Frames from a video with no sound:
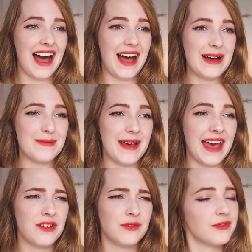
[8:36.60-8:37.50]

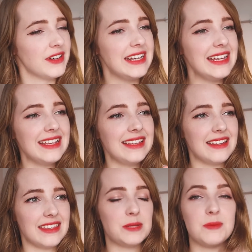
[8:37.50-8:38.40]
And
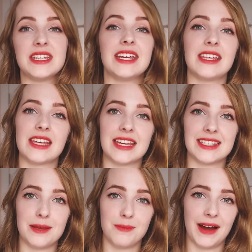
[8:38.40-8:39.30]
reading this particular
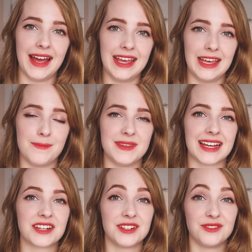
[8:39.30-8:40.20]
essay by him is
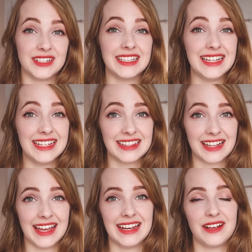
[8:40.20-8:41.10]
actually really
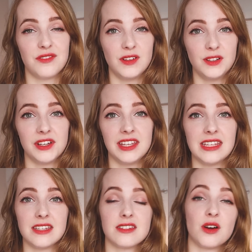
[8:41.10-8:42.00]
enlightening for looking
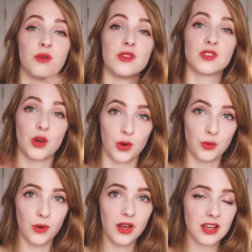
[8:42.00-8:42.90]
into Tolkien's
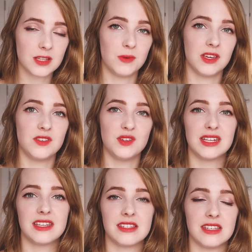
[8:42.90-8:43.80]
own works, because you
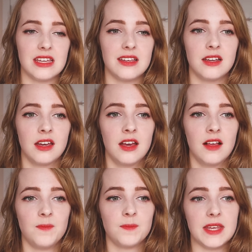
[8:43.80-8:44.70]
get to see
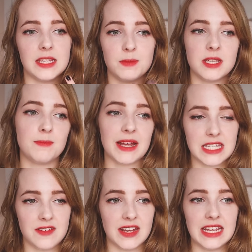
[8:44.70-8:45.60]
his
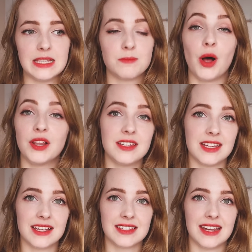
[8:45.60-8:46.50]
perspective and his
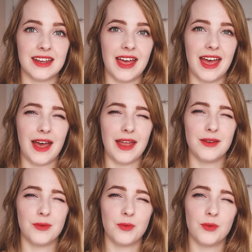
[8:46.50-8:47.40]
politics
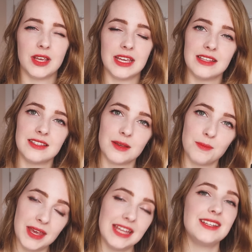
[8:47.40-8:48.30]
and his
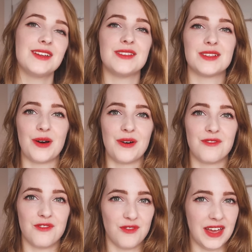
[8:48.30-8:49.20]
opinions
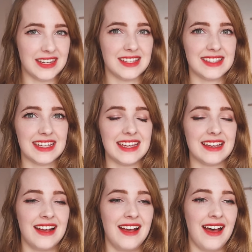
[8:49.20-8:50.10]
on
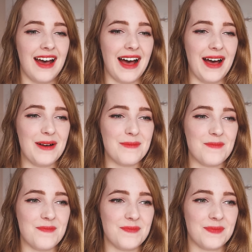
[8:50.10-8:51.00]
fantasy
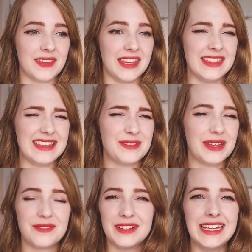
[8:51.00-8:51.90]
in this
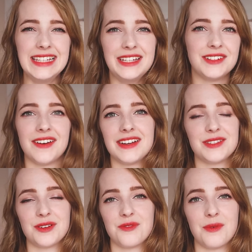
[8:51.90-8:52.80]
like really literary
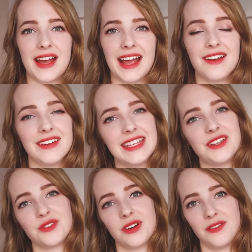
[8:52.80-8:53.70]
sort of way. I really
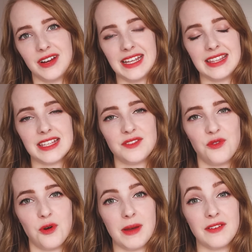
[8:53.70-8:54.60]
enjoyed reading this
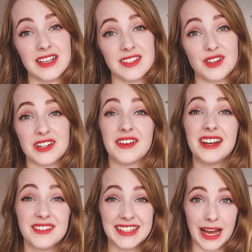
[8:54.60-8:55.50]
for my research. I found
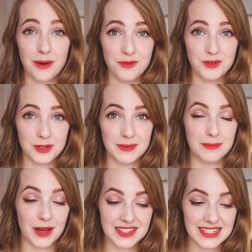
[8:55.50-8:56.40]
it really helpful to
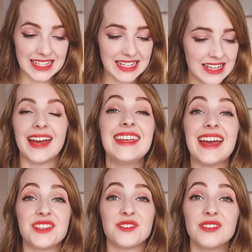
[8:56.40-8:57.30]
me personally. And yeah,
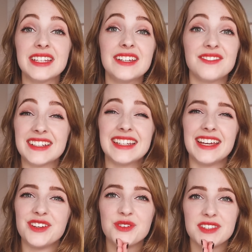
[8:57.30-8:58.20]
it's a really, really
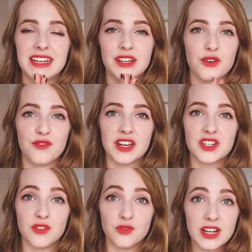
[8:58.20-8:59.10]
interesting
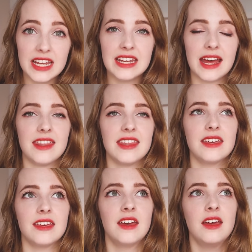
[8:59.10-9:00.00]
nonfiction read. I
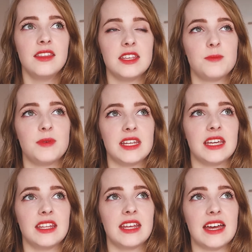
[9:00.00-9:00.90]
think this
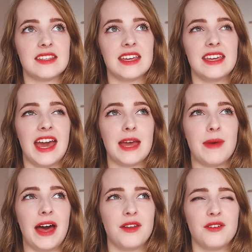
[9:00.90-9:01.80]
particular essay came
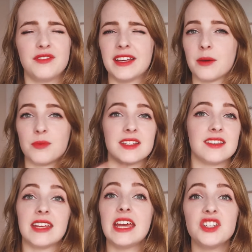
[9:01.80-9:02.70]
out of like a
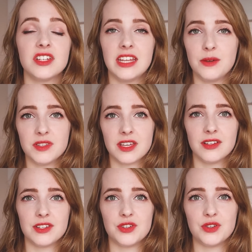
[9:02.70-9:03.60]
presentation he was
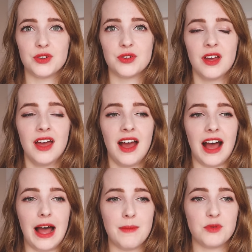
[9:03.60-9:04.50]
going to do.
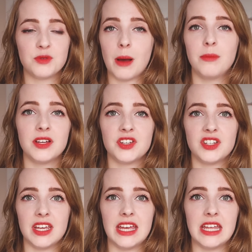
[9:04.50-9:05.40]
It was
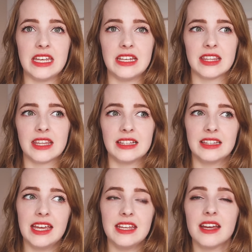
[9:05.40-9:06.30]
published in the late